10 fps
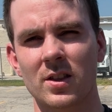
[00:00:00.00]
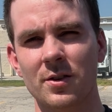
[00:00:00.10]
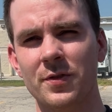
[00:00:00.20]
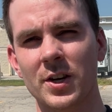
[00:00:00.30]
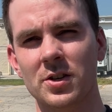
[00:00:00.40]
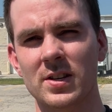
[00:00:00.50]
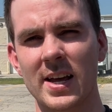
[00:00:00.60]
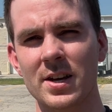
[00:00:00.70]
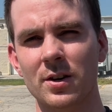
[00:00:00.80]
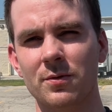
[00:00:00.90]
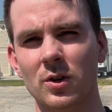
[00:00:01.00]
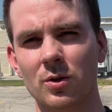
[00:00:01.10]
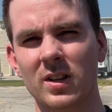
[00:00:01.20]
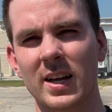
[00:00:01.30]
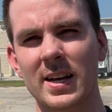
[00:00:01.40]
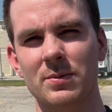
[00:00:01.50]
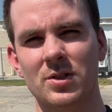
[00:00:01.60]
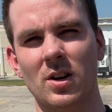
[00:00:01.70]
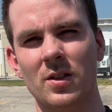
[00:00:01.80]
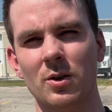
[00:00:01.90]
the figures that Ecoflow
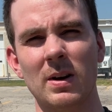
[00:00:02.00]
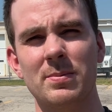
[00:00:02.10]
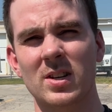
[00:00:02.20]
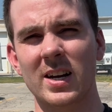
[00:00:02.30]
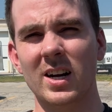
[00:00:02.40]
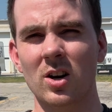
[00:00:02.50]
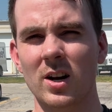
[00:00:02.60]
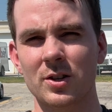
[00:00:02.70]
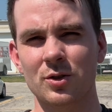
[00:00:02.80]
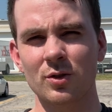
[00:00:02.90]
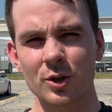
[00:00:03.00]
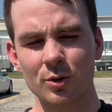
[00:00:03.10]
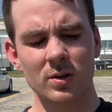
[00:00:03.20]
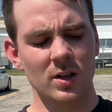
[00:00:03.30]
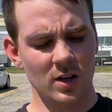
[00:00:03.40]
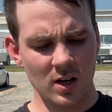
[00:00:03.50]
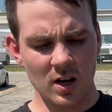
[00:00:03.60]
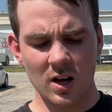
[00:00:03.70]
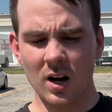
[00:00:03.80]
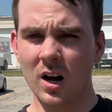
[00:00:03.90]
claims on their website are not true,
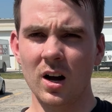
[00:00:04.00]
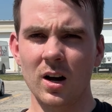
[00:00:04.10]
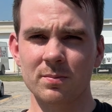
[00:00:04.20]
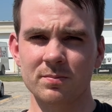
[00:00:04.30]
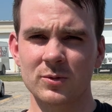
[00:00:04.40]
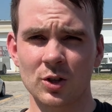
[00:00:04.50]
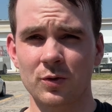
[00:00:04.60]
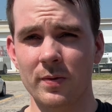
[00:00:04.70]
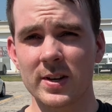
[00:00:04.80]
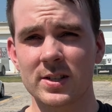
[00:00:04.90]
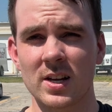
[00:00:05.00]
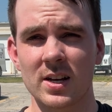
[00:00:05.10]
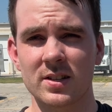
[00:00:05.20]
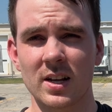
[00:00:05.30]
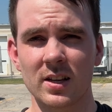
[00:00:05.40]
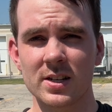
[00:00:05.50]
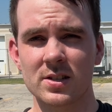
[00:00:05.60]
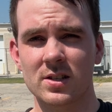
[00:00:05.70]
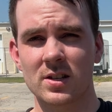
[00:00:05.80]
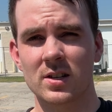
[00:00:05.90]
just from this test at
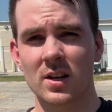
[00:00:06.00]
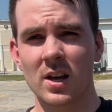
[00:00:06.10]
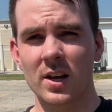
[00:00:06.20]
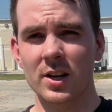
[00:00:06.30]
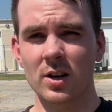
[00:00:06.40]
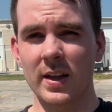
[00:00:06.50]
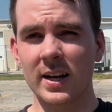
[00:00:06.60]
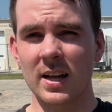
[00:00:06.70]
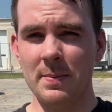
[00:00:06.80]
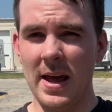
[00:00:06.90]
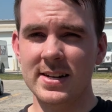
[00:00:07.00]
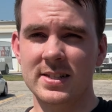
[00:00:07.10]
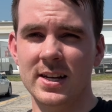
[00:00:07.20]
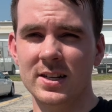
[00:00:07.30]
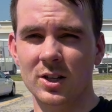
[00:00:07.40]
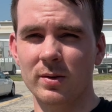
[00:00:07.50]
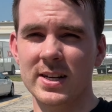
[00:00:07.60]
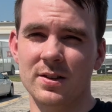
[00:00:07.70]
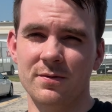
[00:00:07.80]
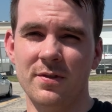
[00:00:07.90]
least. You know, they claim 18
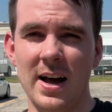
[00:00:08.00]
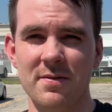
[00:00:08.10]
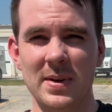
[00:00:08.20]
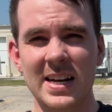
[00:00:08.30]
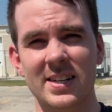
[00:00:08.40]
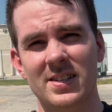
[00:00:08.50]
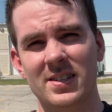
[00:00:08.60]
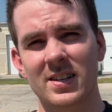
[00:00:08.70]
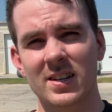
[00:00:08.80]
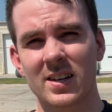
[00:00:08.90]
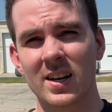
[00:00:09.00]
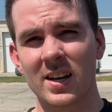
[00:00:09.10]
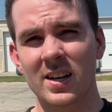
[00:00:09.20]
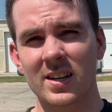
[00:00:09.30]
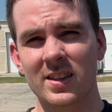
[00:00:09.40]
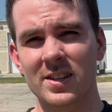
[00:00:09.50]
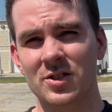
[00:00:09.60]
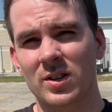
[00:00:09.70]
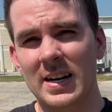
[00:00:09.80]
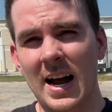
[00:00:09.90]
degrees in 5 minutes. This
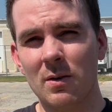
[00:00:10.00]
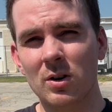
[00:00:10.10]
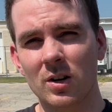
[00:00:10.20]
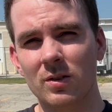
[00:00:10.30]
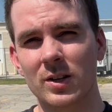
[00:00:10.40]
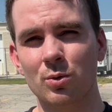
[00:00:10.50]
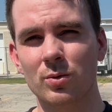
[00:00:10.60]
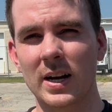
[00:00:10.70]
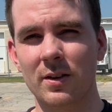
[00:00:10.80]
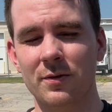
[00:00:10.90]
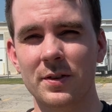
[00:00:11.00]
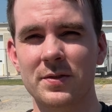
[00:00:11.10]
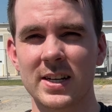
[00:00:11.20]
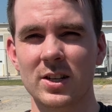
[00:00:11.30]
took an hour and only cooled down 15